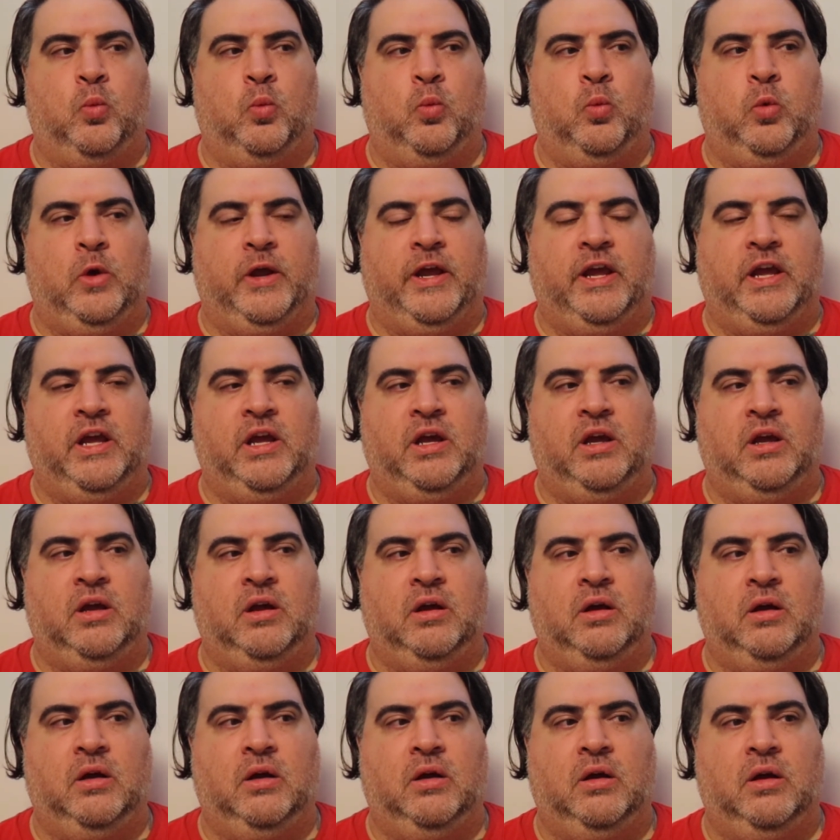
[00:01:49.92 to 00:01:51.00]

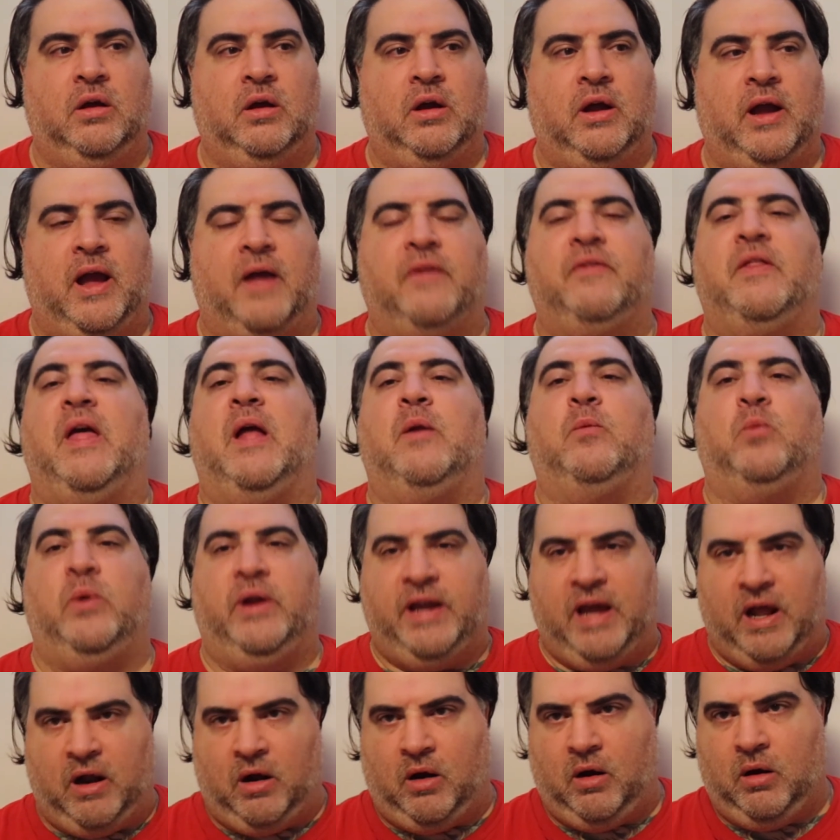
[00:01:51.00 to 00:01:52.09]
we
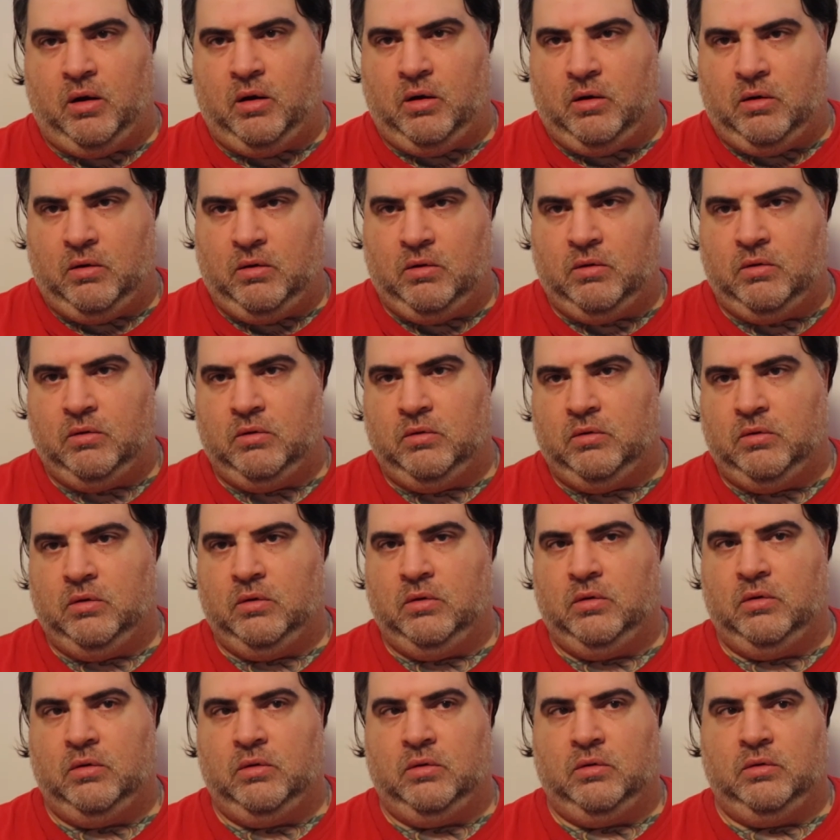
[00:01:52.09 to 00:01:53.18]
get her
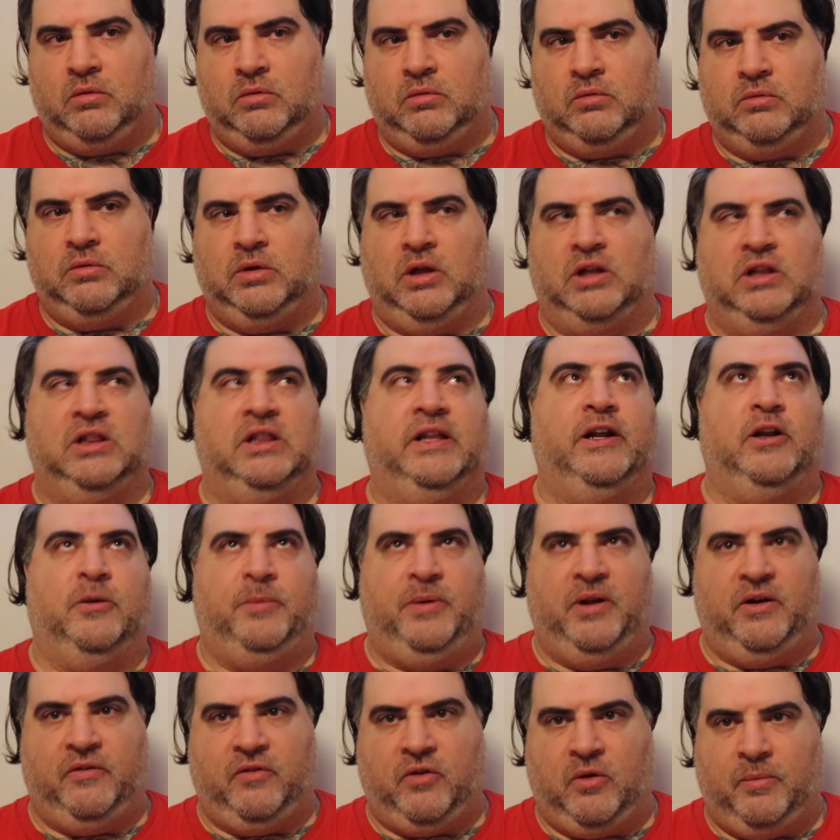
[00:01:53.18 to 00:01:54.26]
a little
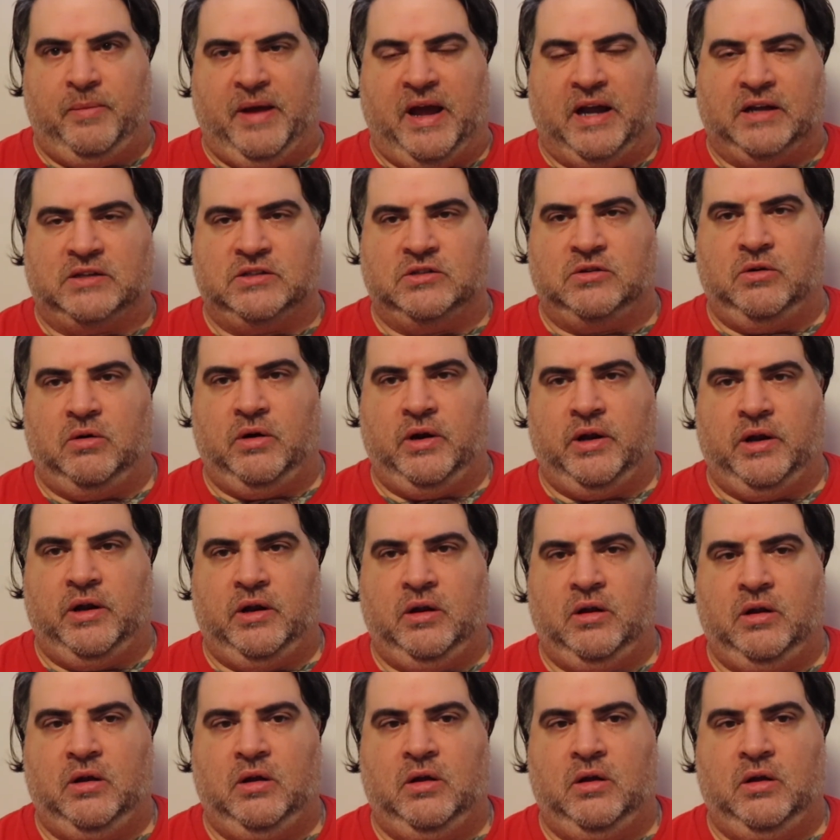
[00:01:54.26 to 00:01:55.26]
bit of her backstory.